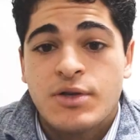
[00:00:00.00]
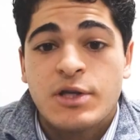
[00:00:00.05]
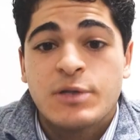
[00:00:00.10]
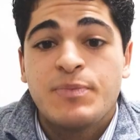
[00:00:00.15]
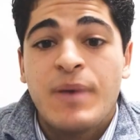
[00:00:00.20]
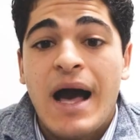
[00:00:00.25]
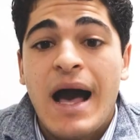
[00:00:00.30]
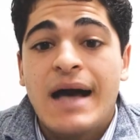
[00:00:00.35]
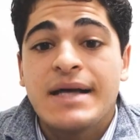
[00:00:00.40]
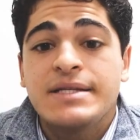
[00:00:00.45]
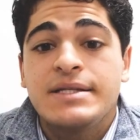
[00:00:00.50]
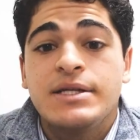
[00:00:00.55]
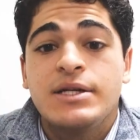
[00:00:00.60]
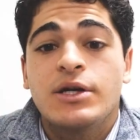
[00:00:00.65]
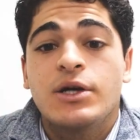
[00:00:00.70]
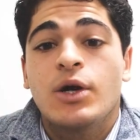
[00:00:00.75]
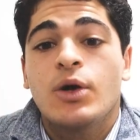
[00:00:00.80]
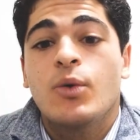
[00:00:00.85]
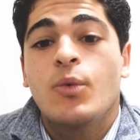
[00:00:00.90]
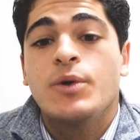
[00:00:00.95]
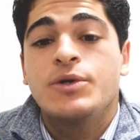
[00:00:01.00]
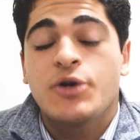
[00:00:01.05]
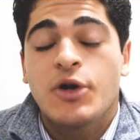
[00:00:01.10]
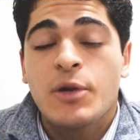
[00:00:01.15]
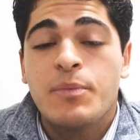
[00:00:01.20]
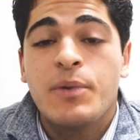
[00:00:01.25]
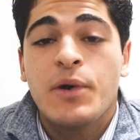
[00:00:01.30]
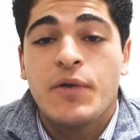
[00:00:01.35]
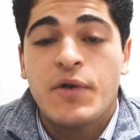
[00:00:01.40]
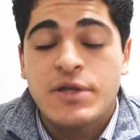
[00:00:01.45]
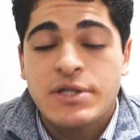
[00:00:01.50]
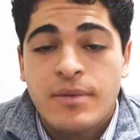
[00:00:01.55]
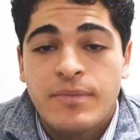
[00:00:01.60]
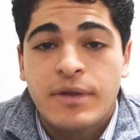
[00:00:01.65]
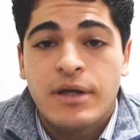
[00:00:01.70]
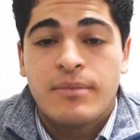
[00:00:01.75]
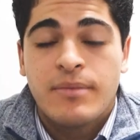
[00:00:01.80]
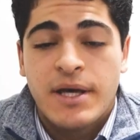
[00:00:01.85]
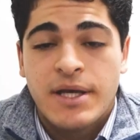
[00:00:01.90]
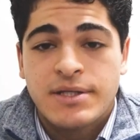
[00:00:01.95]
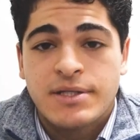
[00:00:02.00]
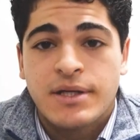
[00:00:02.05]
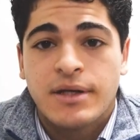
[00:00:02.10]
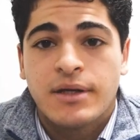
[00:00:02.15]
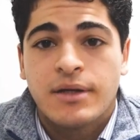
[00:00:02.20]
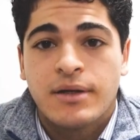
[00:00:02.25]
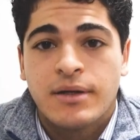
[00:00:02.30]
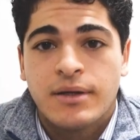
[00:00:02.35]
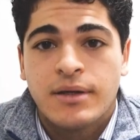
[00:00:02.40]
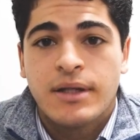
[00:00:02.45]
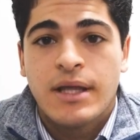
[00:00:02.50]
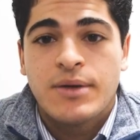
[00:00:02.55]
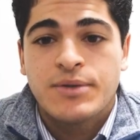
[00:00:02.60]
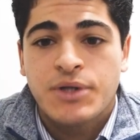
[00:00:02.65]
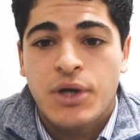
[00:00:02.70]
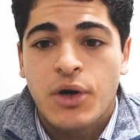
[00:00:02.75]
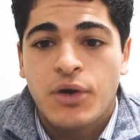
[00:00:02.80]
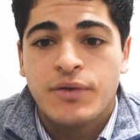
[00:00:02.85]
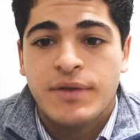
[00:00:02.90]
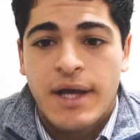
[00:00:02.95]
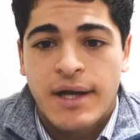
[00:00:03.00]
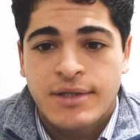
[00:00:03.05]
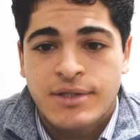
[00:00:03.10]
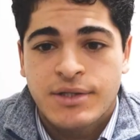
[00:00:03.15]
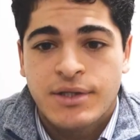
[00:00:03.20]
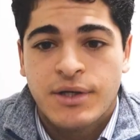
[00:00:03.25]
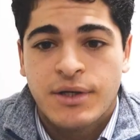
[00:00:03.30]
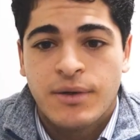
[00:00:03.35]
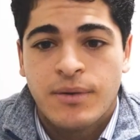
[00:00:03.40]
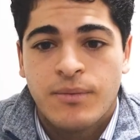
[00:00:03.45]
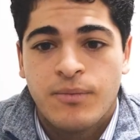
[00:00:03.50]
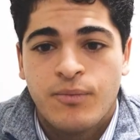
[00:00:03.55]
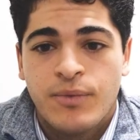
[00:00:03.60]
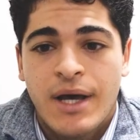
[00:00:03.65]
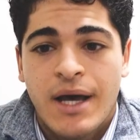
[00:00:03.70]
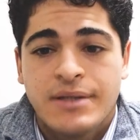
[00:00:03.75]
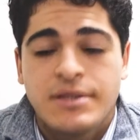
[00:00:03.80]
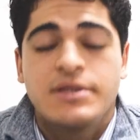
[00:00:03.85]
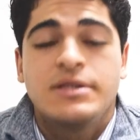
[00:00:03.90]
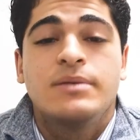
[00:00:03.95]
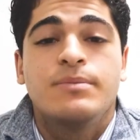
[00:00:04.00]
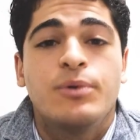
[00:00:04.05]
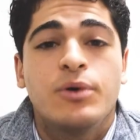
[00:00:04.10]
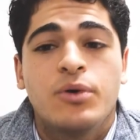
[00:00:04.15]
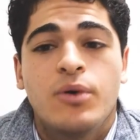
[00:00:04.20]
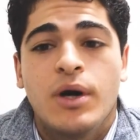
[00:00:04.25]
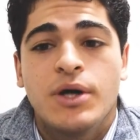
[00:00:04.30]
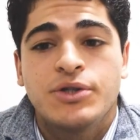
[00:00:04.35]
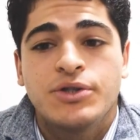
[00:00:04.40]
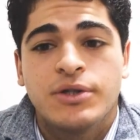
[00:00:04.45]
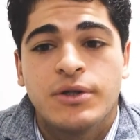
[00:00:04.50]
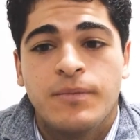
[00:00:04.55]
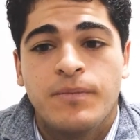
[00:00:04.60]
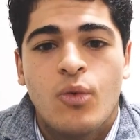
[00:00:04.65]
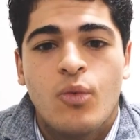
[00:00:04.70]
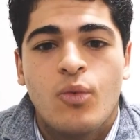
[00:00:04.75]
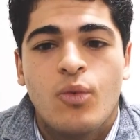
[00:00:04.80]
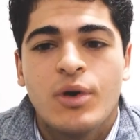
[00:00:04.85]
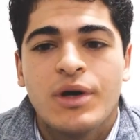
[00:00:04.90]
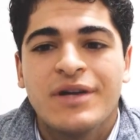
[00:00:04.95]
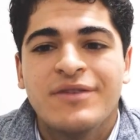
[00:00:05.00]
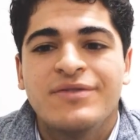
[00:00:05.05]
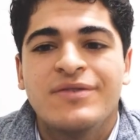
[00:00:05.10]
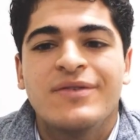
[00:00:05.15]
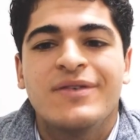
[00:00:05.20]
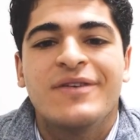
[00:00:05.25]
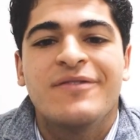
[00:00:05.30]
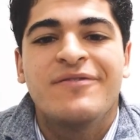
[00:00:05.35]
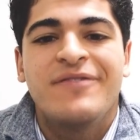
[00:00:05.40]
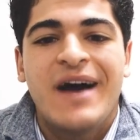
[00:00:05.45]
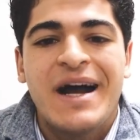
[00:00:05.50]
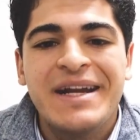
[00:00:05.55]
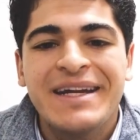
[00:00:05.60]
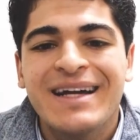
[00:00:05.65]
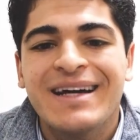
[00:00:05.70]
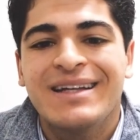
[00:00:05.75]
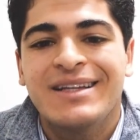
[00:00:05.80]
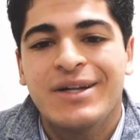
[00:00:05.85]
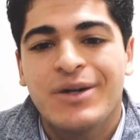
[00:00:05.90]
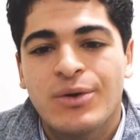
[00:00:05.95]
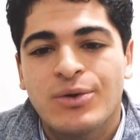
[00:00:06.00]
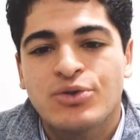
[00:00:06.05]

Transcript: this past year, we started building something amazing. And that was called NxtCure. We asked a simple question. What if finding a clinical